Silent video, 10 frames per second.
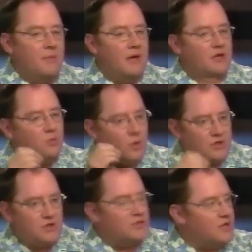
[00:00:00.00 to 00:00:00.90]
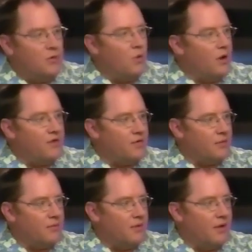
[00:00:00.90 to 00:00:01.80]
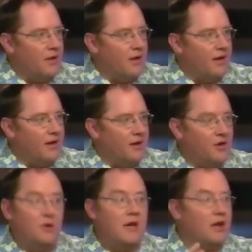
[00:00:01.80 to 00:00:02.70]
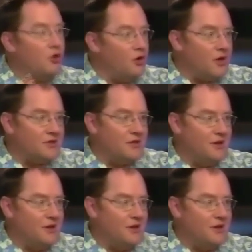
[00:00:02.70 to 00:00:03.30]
because once you see one of them, you get hooked.